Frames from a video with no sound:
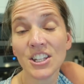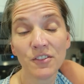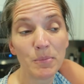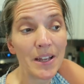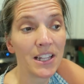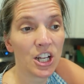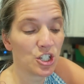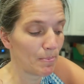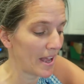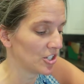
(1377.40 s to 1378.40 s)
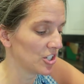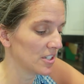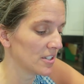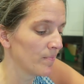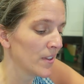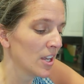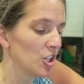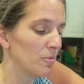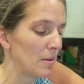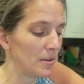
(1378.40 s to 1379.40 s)
it says if you're making large batches,
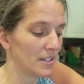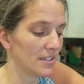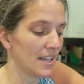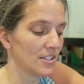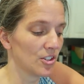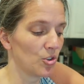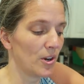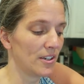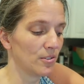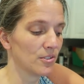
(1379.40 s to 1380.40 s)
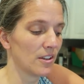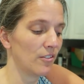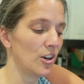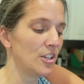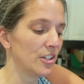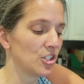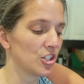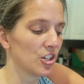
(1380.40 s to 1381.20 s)
you may begin to taste the granules of granulated